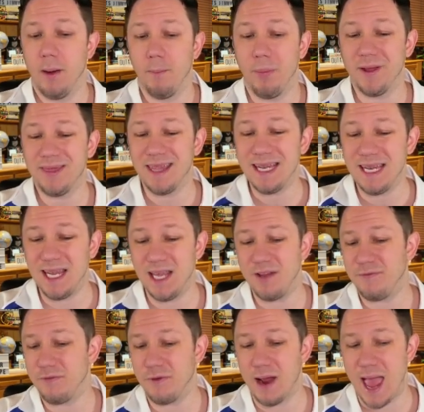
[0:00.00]
But the
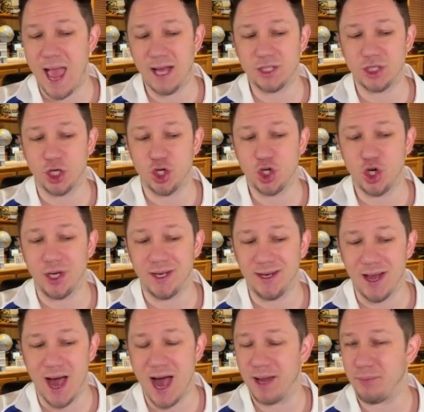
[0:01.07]
need for action could
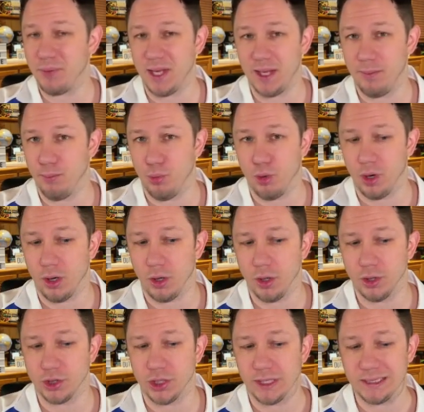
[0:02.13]
not be more
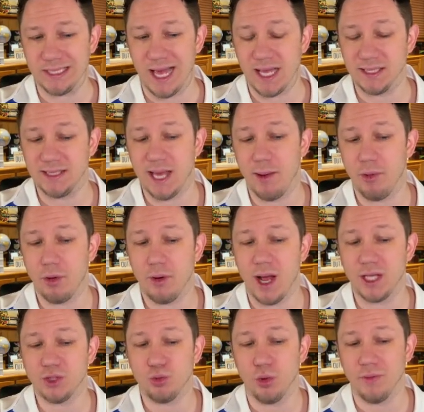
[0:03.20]
urgent, and
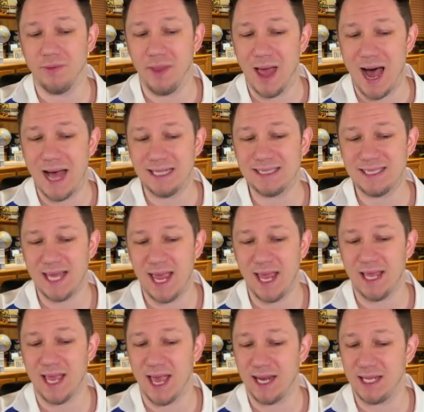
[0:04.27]
Democrats will not
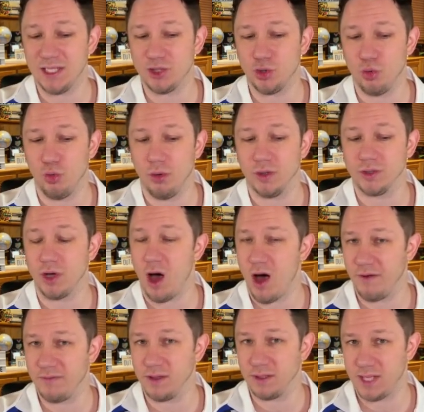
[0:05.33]
take any tools
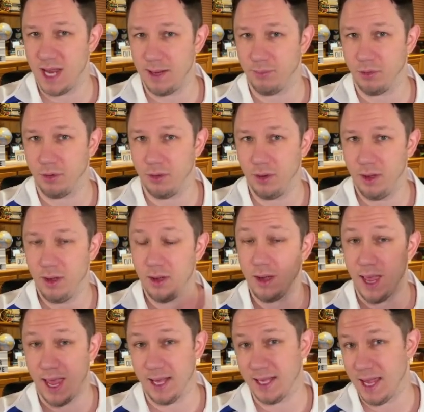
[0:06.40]
off the table,
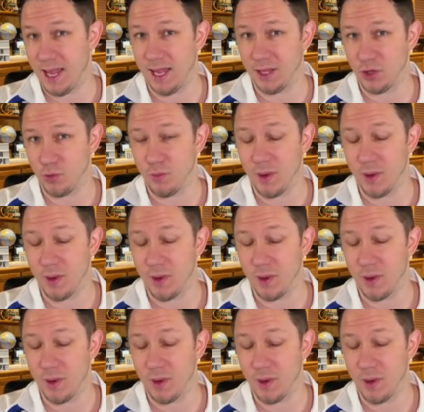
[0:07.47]
aka their